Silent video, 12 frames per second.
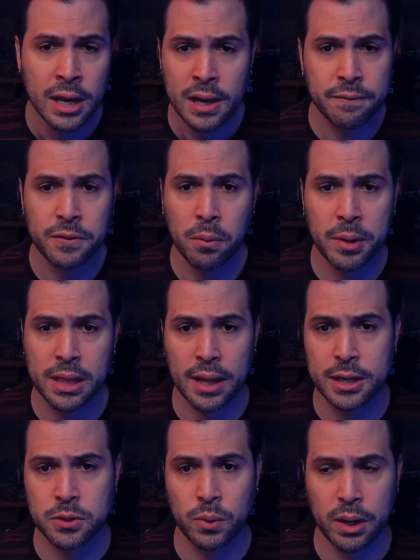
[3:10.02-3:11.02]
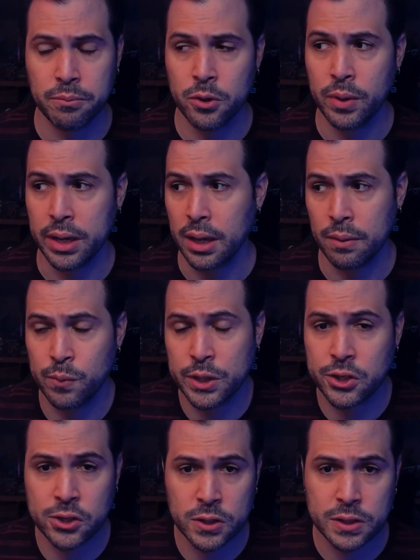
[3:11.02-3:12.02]
If nobody likes what I'm doing, we
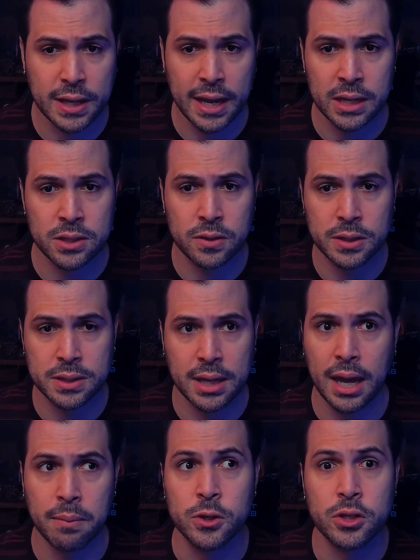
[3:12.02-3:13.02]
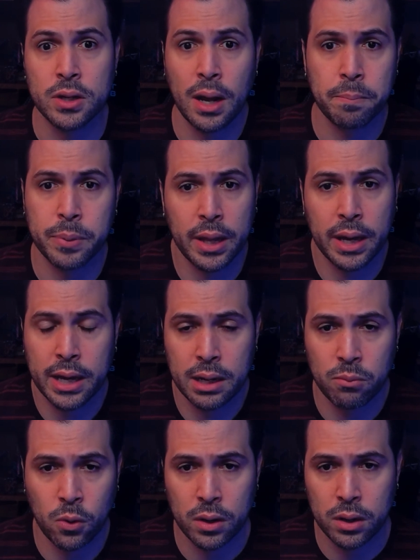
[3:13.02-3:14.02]
should just cancel this game. We should not play
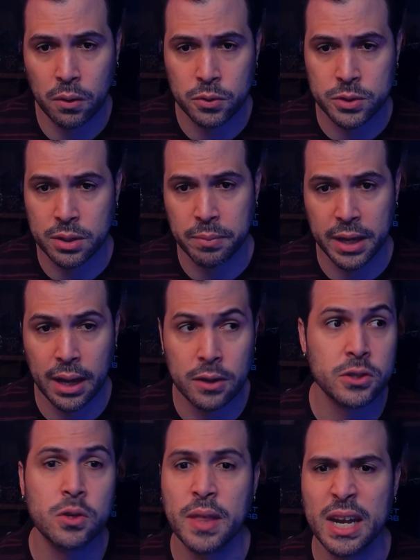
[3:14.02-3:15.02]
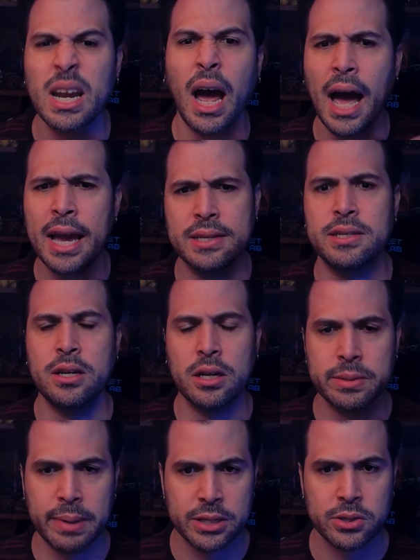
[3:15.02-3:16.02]
anymore and go do something else so that I, as a
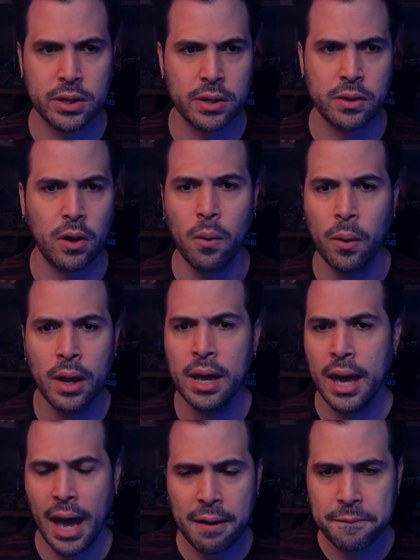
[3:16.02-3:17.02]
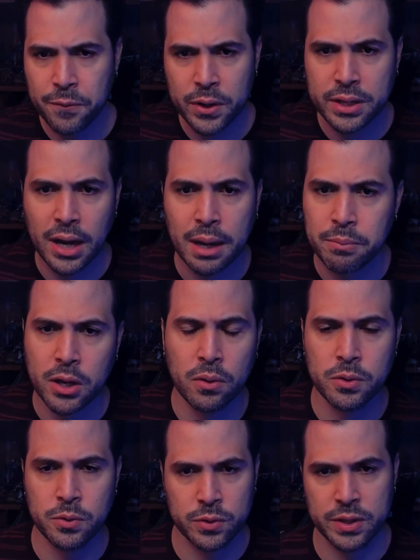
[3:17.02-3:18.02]
dungeon master, can go have free time to go
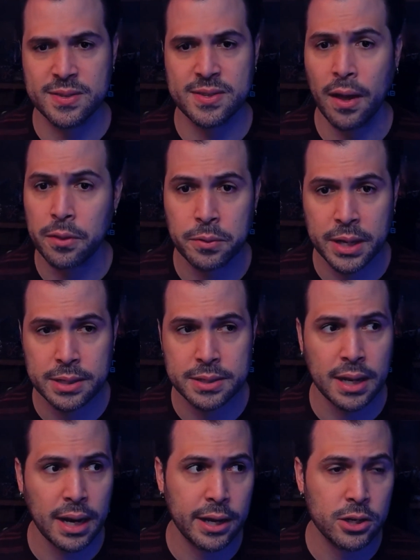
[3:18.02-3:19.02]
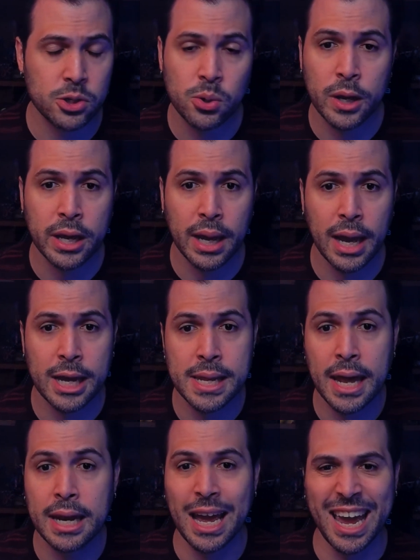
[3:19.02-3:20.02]
do these other things that I enjoy, and
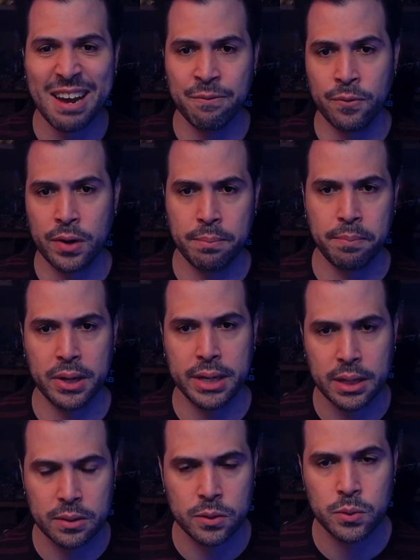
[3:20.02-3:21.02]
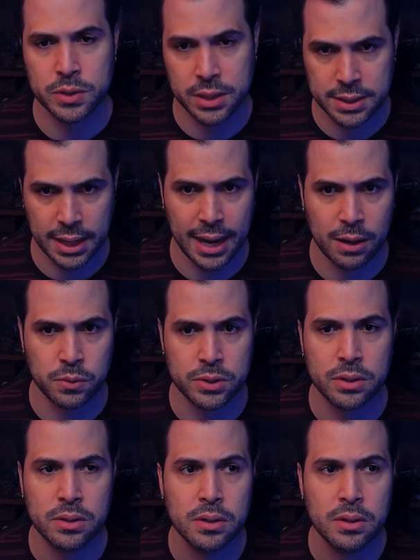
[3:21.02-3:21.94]
then everybody loses out.